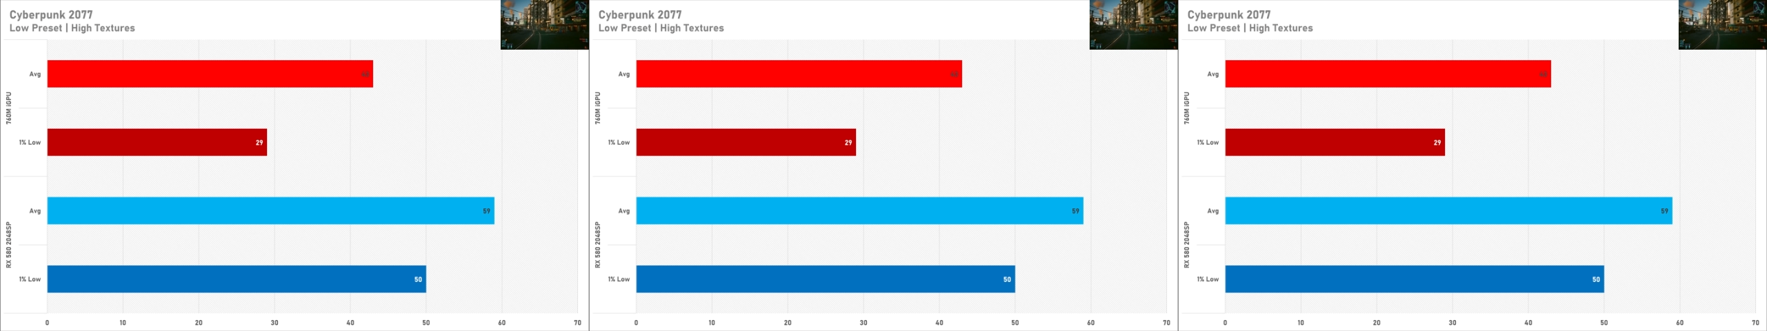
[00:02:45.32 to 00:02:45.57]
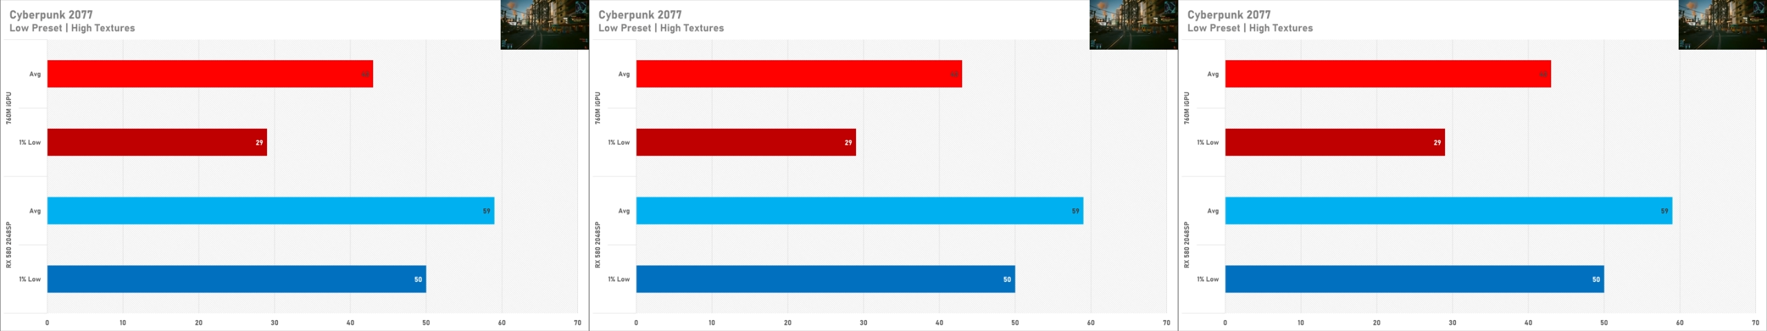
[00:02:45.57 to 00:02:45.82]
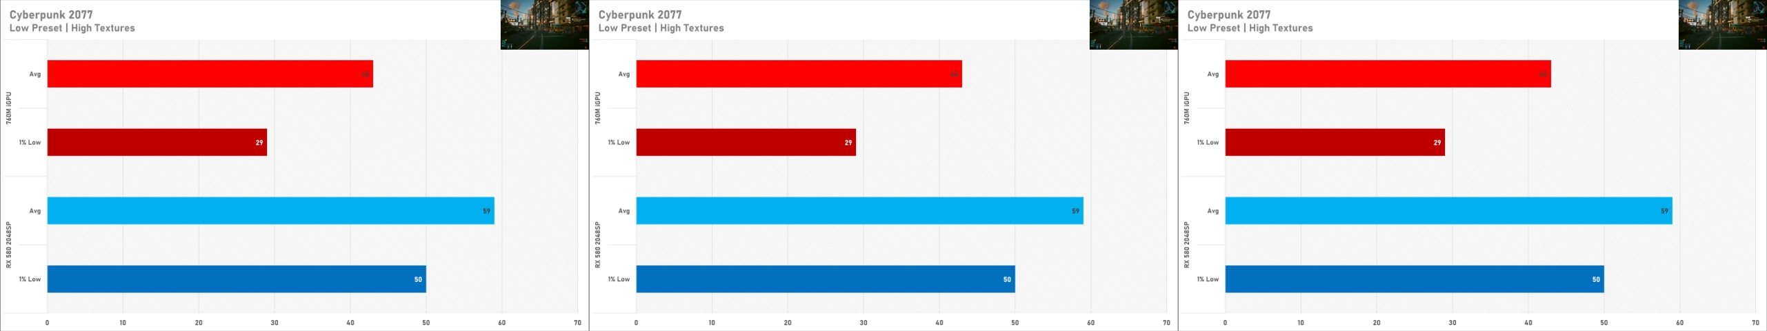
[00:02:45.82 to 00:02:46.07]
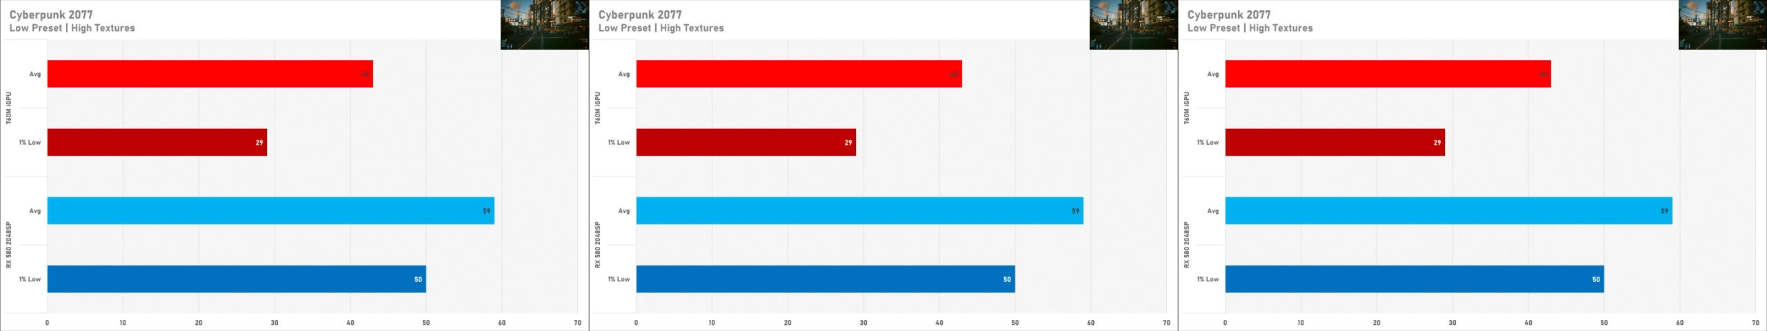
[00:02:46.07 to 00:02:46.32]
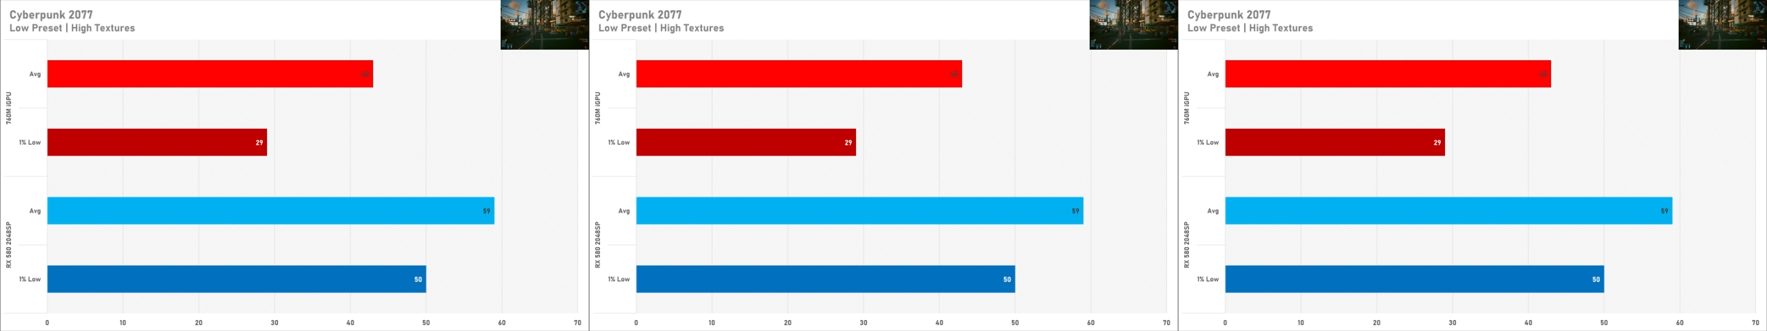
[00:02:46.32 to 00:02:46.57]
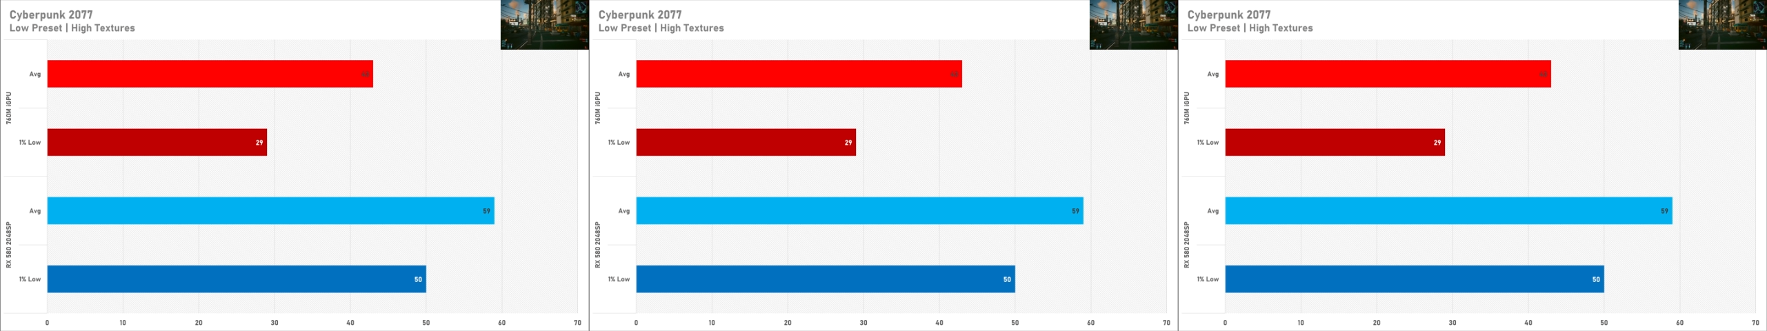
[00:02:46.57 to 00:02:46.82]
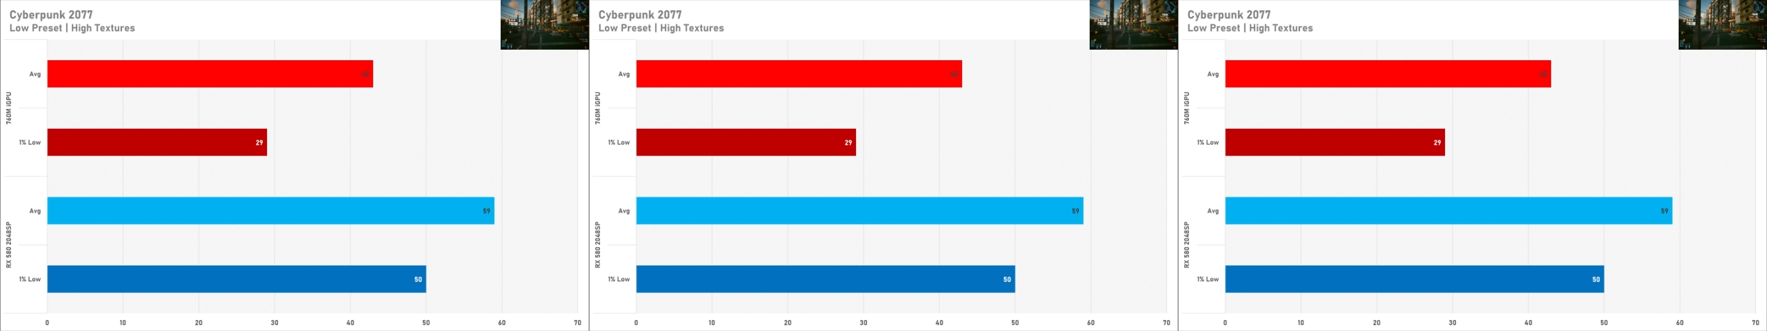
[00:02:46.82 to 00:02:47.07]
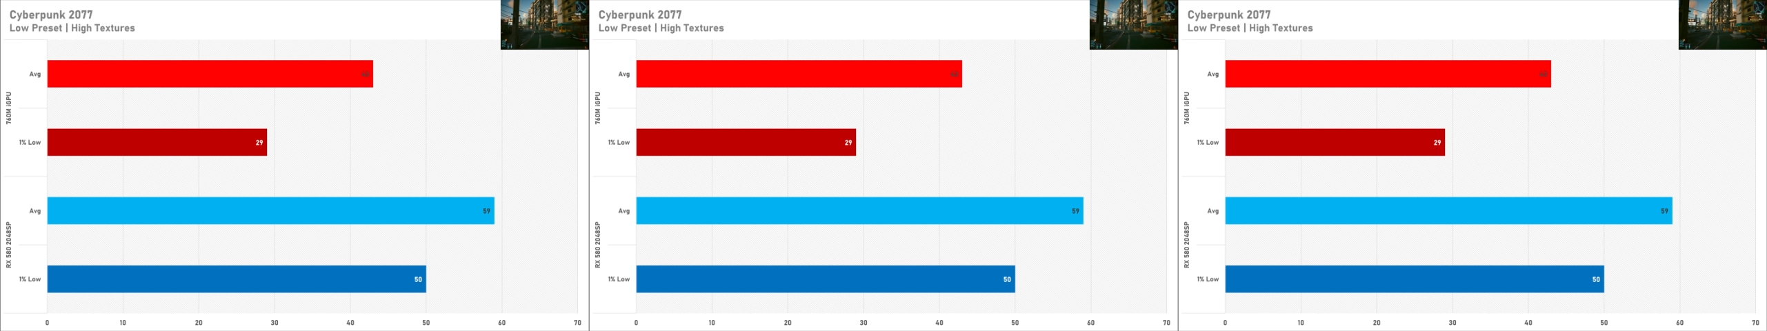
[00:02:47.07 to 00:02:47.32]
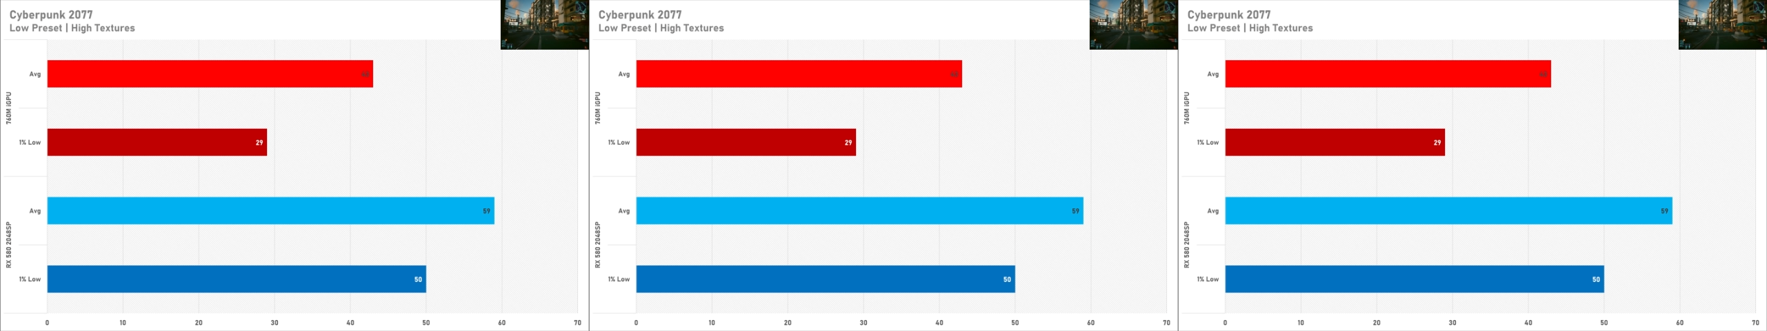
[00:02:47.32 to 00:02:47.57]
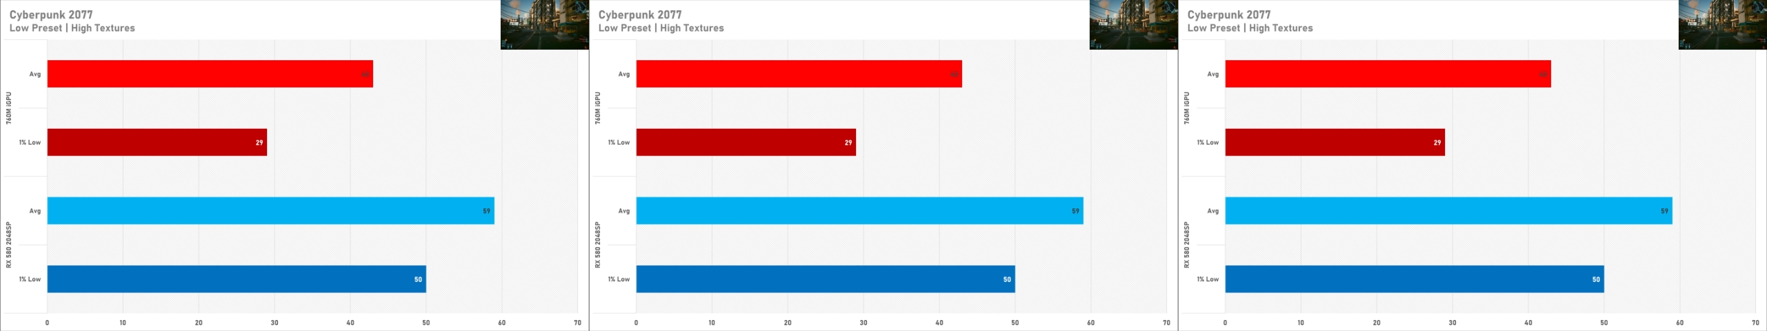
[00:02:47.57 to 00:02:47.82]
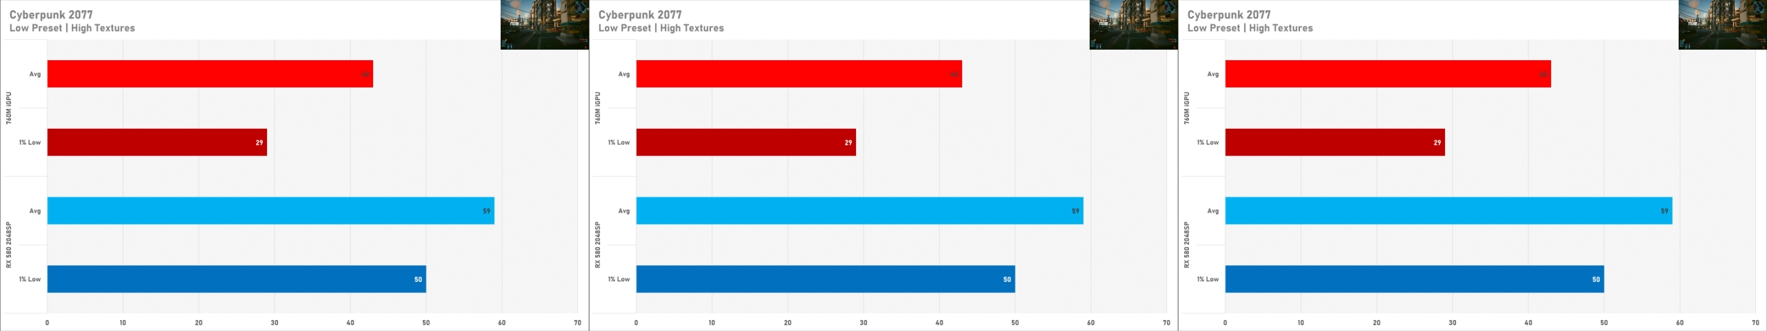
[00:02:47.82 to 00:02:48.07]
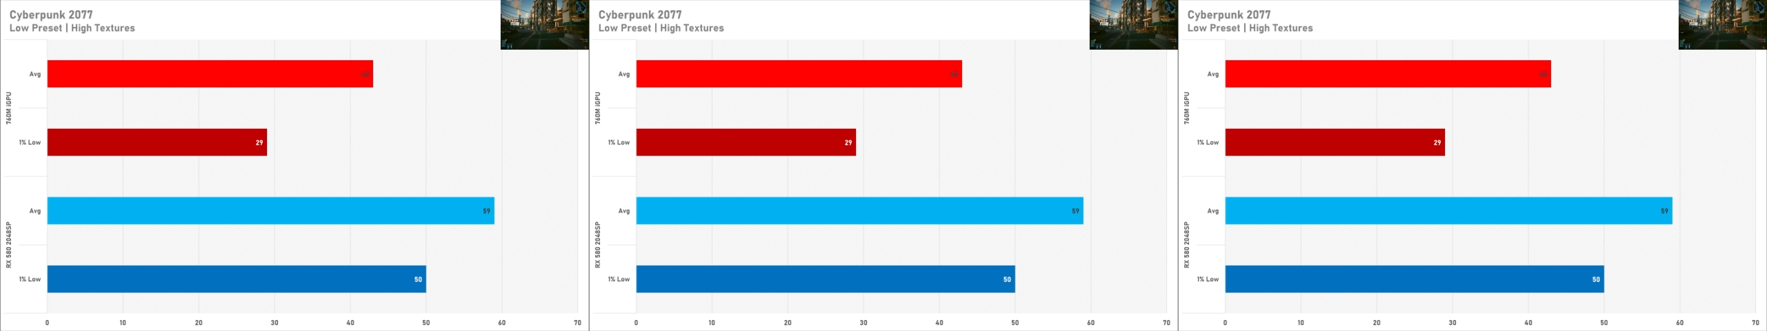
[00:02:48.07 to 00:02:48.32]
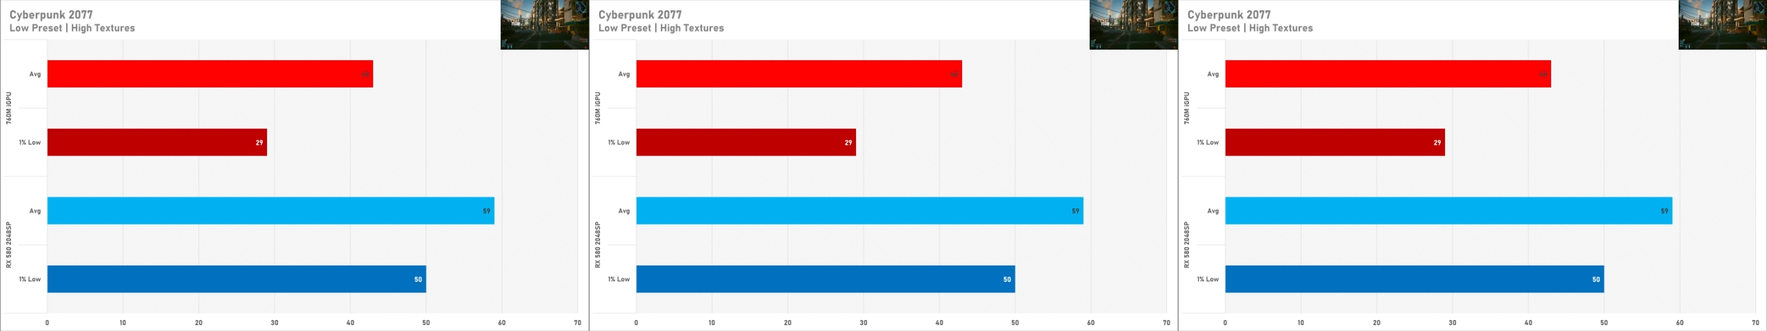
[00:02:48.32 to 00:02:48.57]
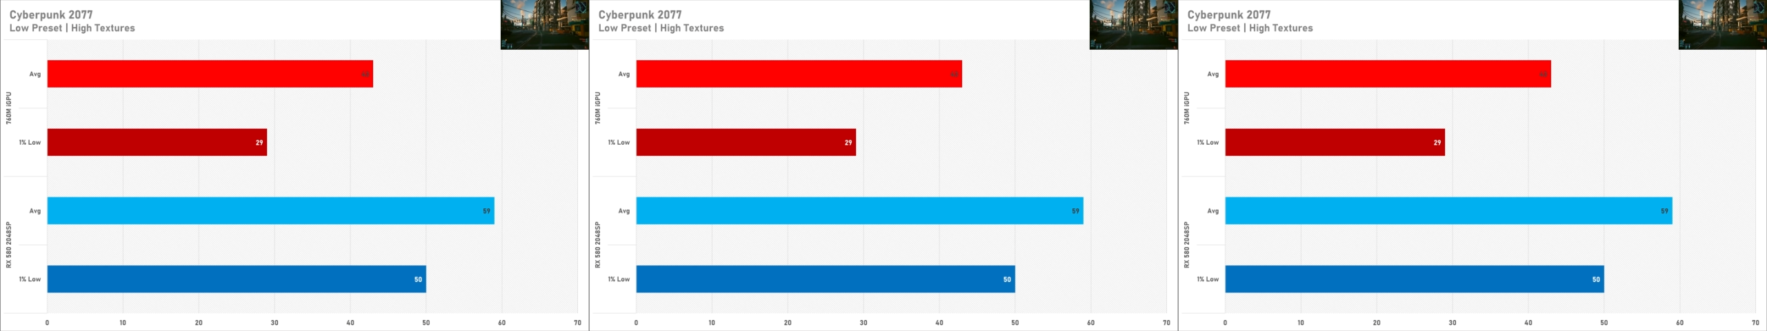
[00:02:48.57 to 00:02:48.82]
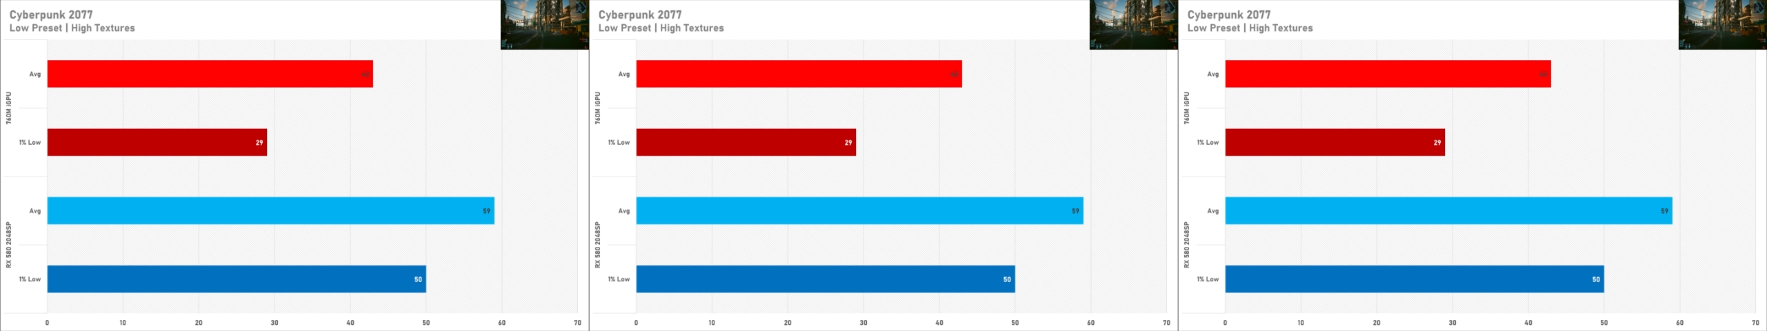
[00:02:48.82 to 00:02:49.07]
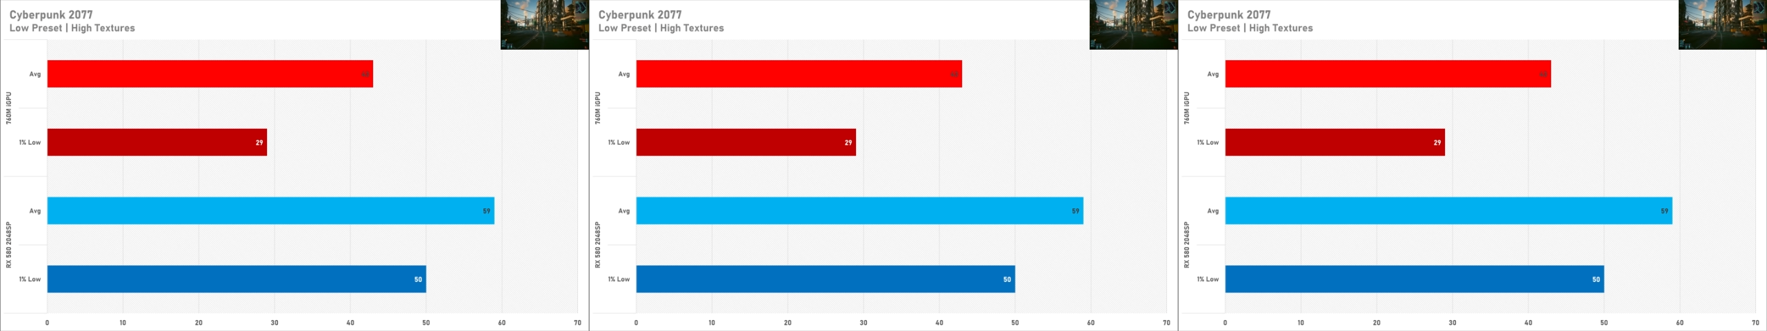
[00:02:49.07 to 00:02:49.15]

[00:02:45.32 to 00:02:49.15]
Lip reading: (no speaker visible)